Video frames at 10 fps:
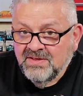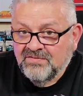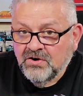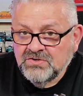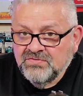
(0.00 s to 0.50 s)
The
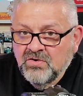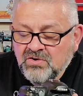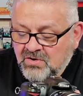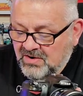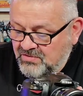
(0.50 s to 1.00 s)
first
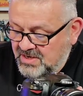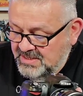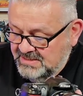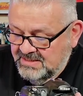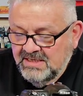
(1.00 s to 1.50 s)
photograph you're
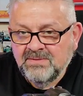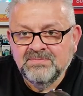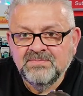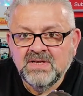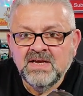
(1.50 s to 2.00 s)
going to see,
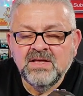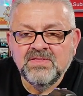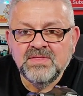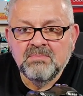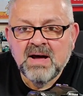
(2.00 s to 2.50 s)

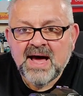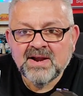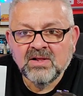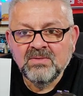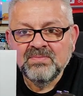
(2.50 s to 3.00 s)
the
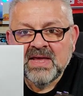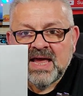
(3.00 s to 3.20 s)
model